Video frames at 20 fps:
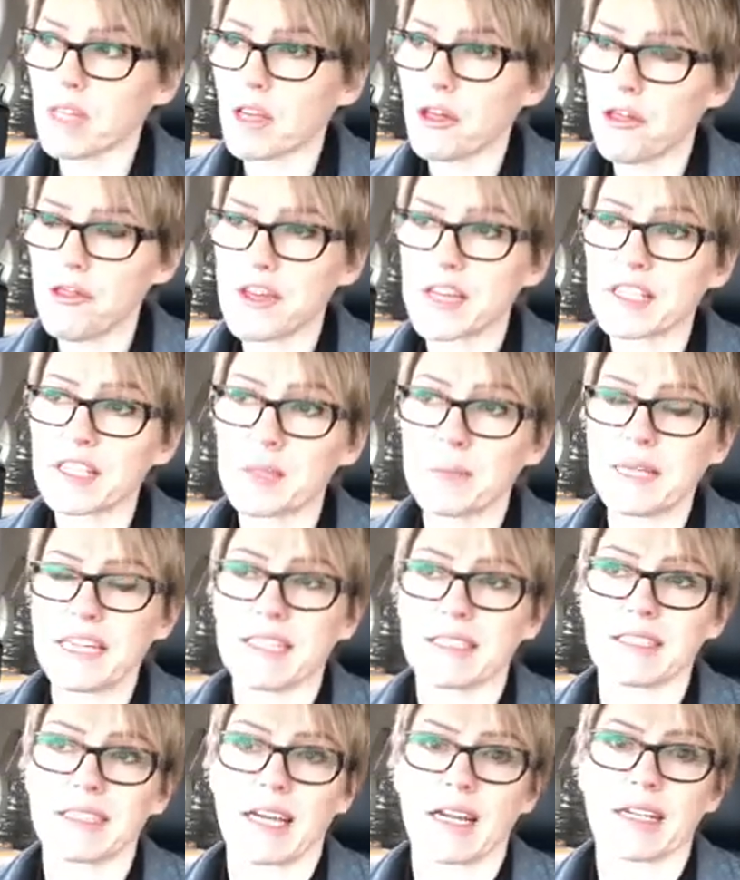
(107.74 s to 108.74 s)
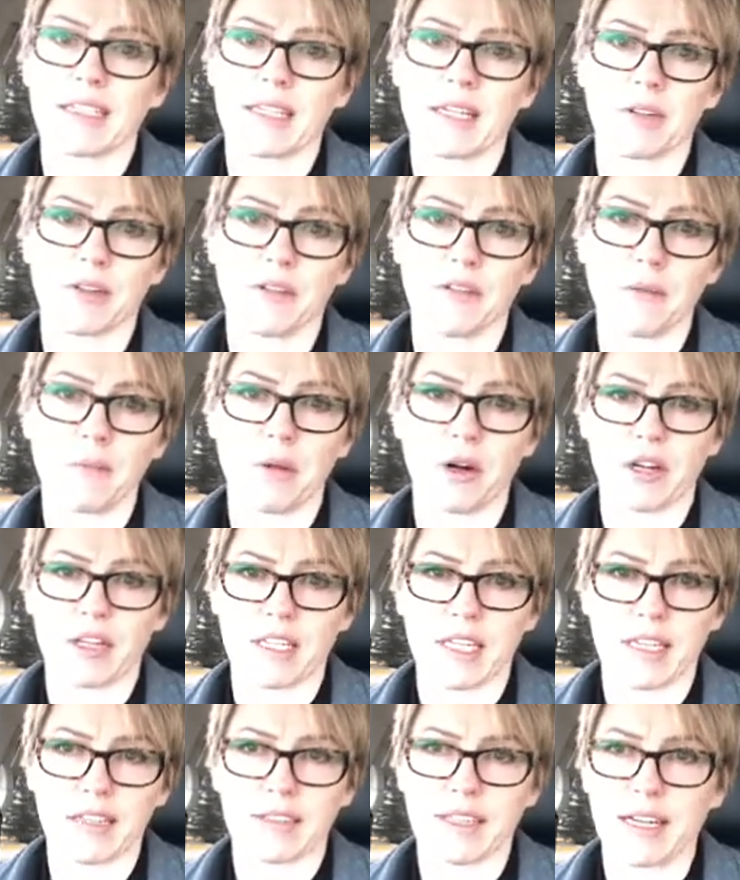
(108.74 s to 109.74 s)
things being done out in the
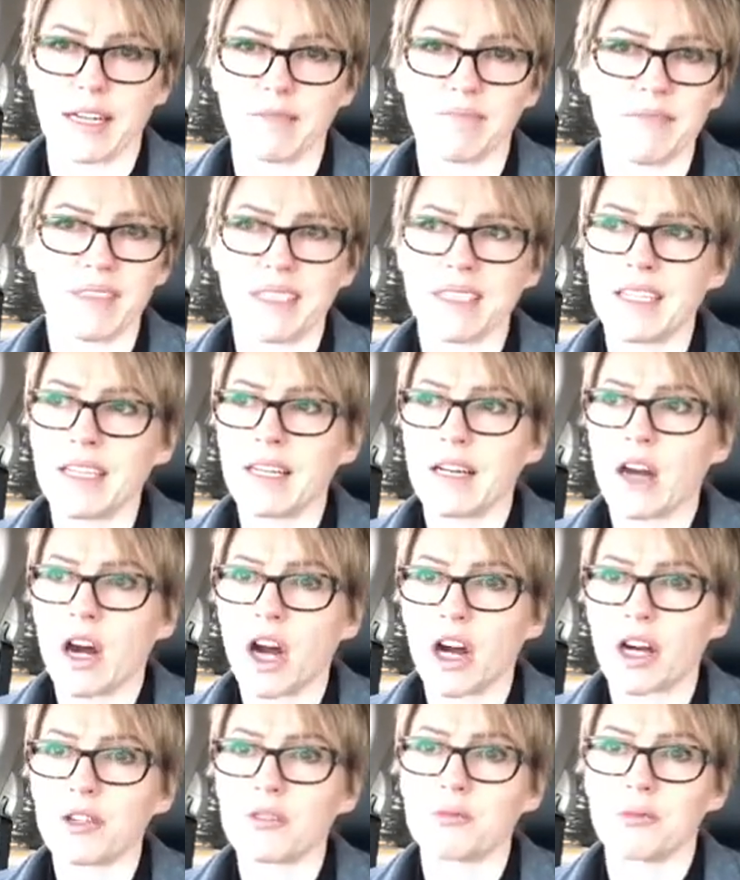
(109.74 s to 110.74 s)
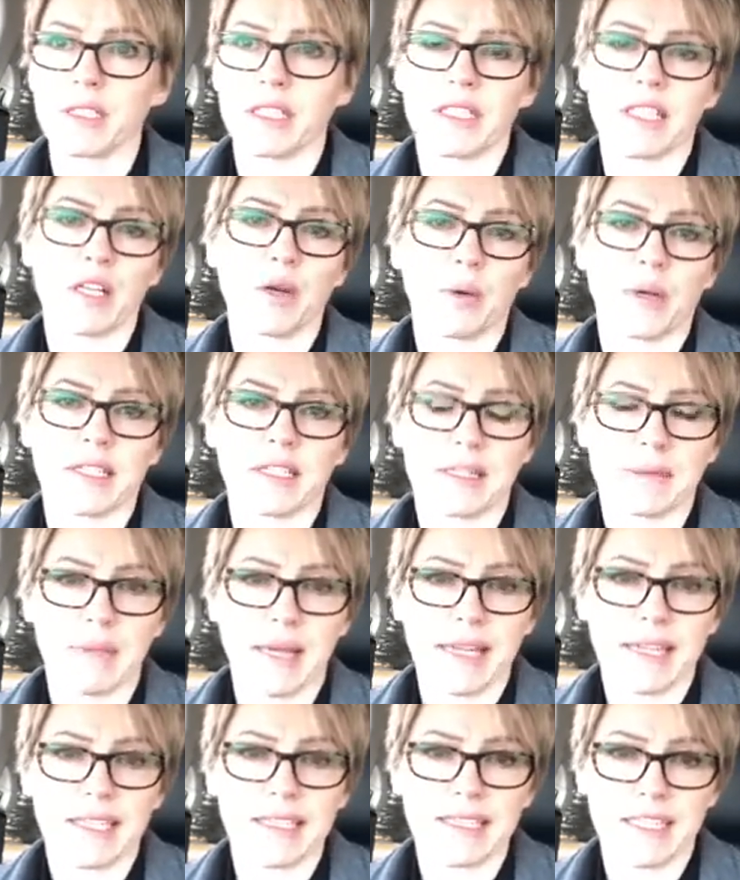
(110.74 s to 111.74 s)
market that aren't really going to
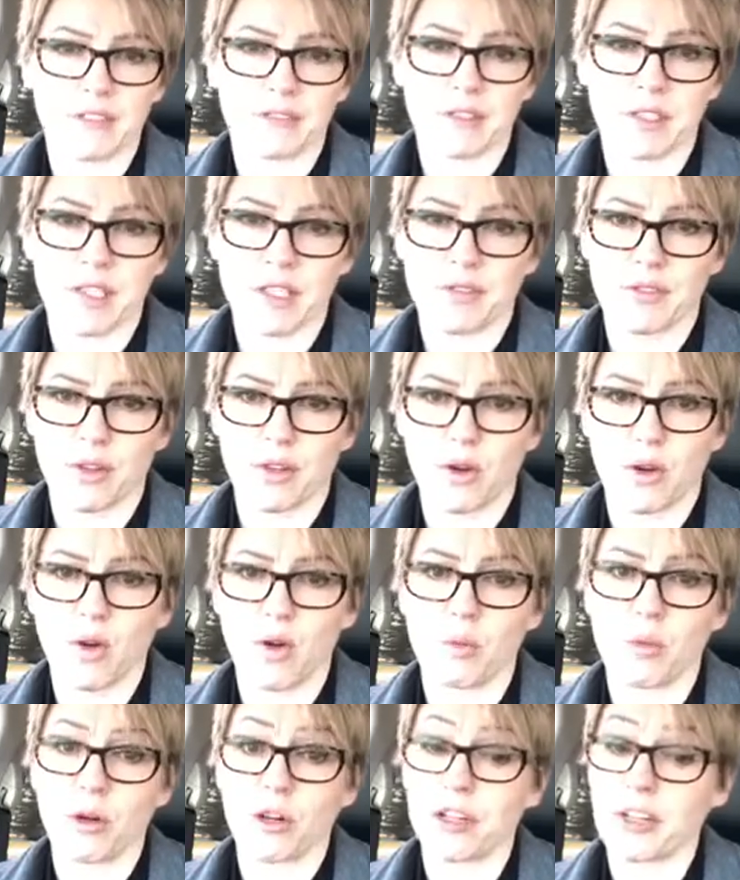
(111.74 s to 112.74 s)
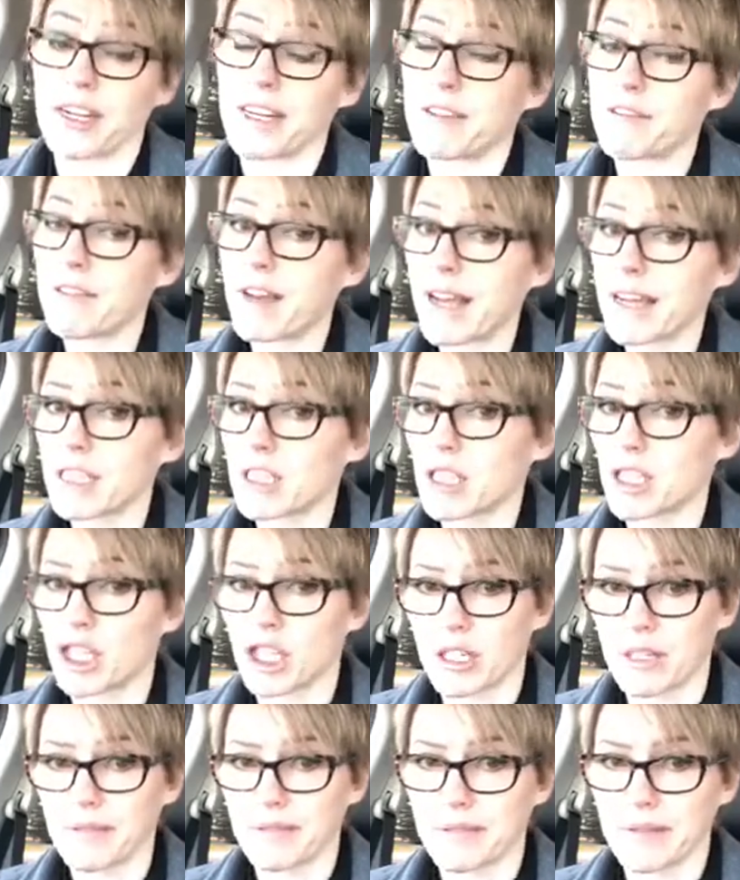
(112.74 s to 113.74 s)
make a difference for the homeowner and in fact could
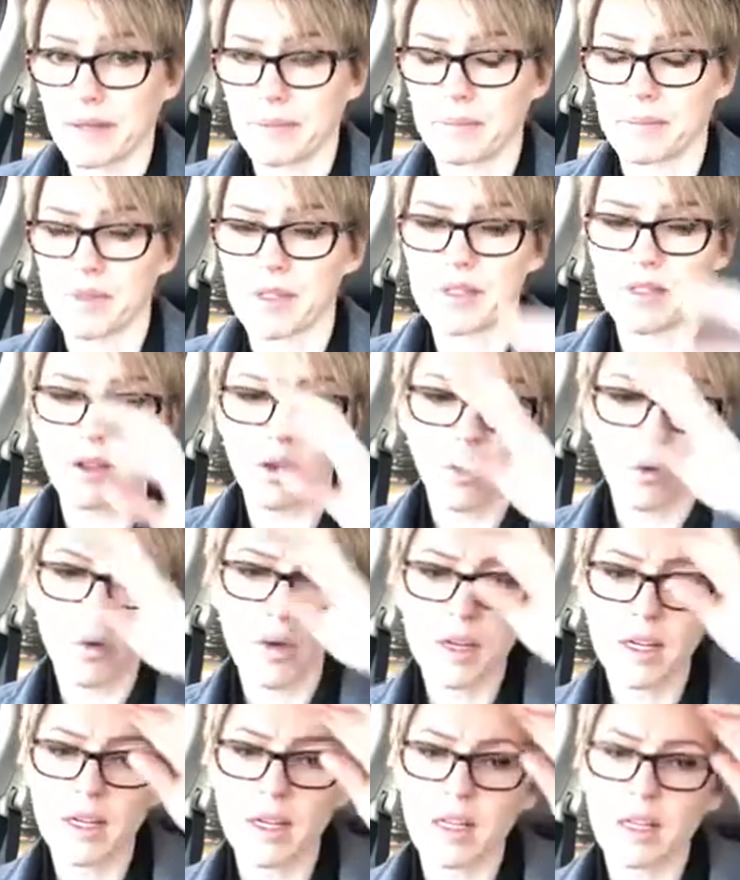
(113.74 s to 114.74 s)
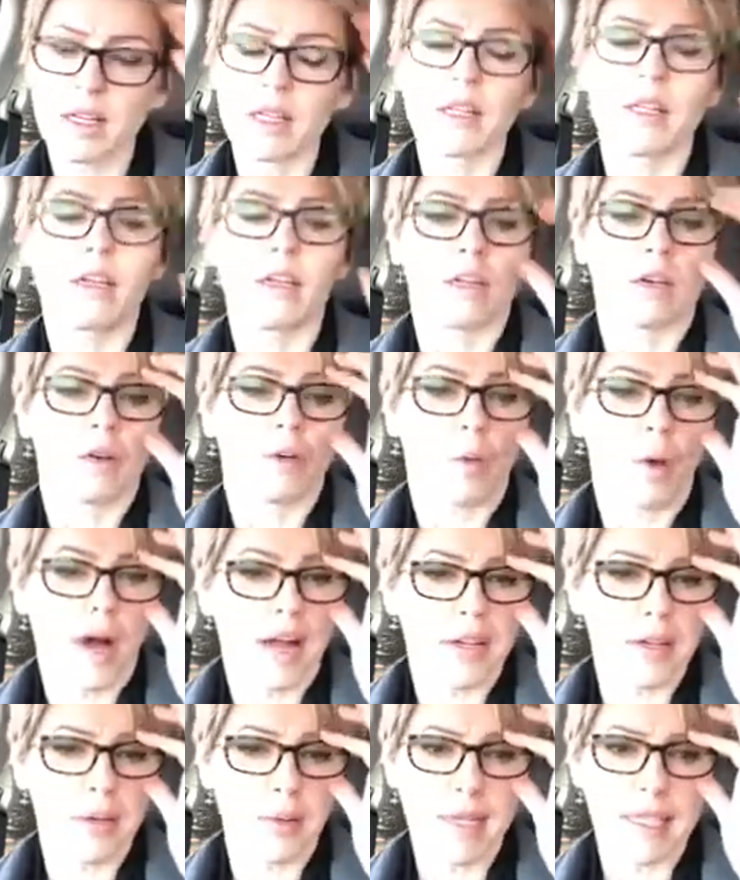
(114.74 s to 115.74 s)
hurt them. So
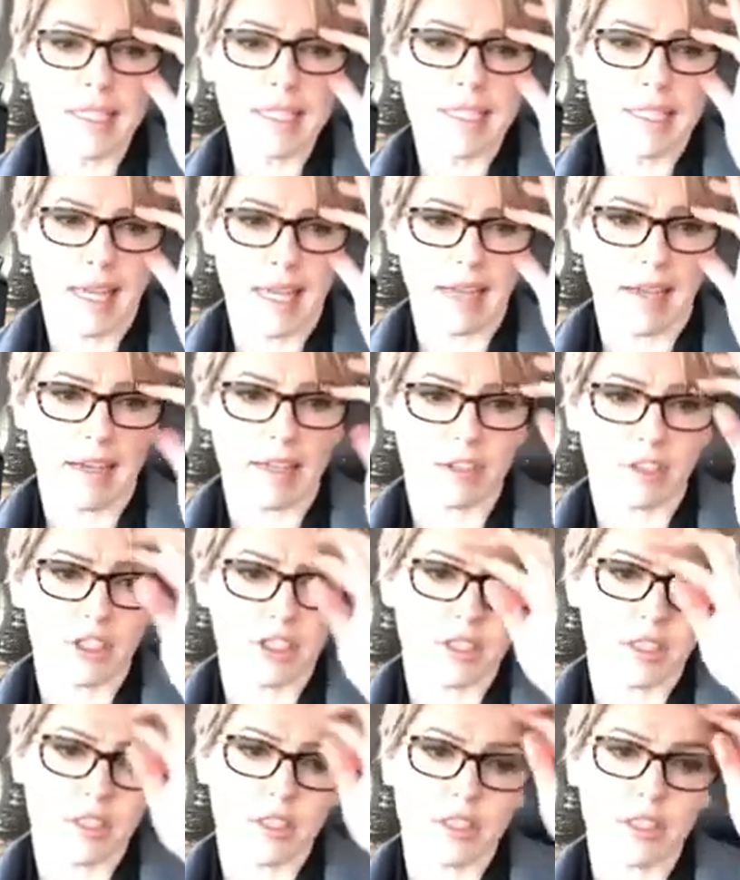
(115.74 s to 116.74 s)
why do we stage?